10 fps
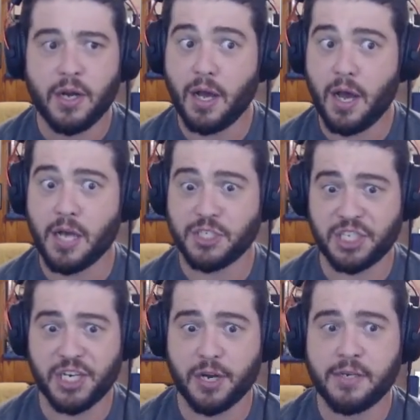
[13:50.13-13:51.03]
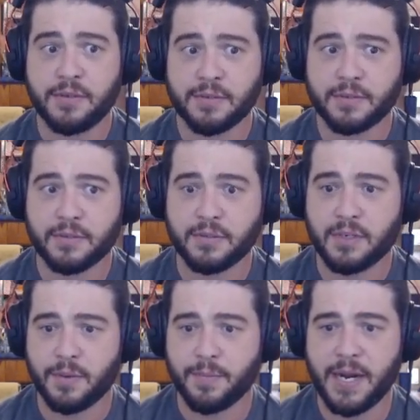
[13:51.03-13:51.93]
Shion,
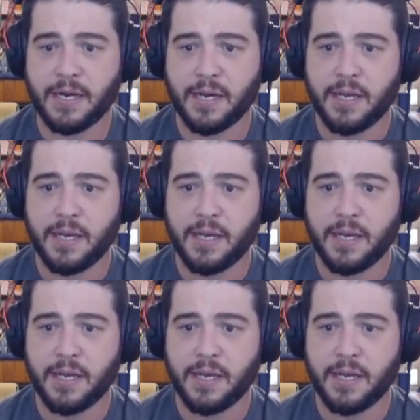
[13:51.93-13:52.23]
right?